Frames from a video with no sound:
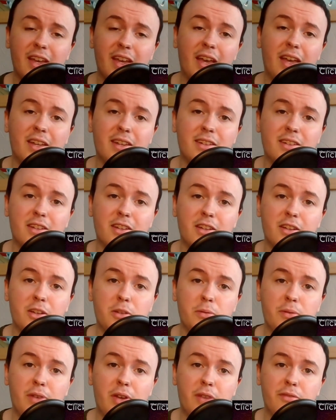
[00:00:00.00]
And
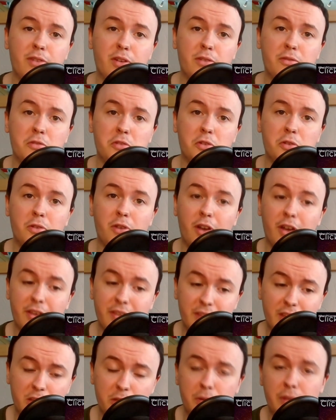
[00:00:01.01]
without further ado, I
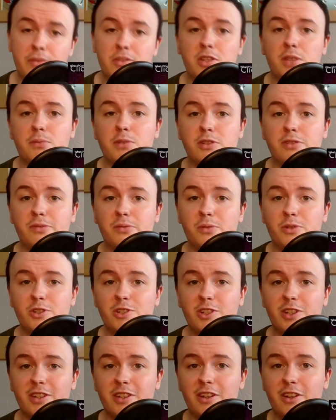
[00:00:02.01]
thank you ever so much for
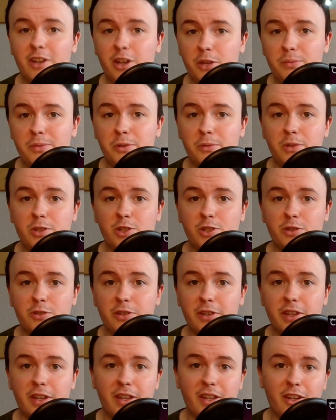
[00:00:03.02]
watching. I hope you
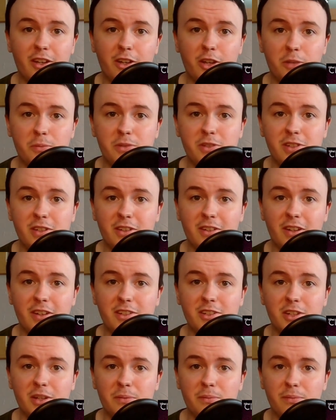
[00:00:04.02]
enjoy, and I hope to see you
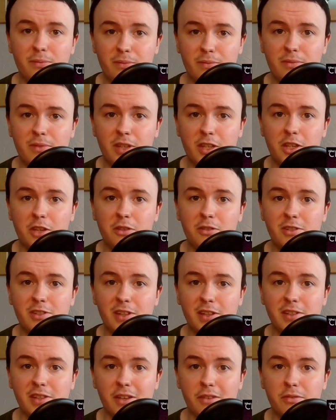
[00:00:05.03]
next time. Thank you.
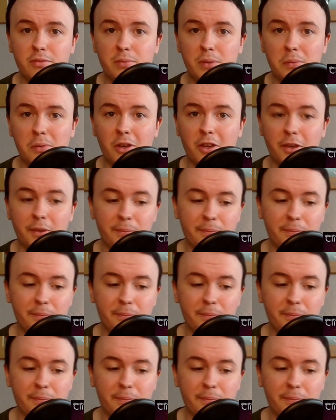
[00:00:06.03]
Stay safe. Bye-bye.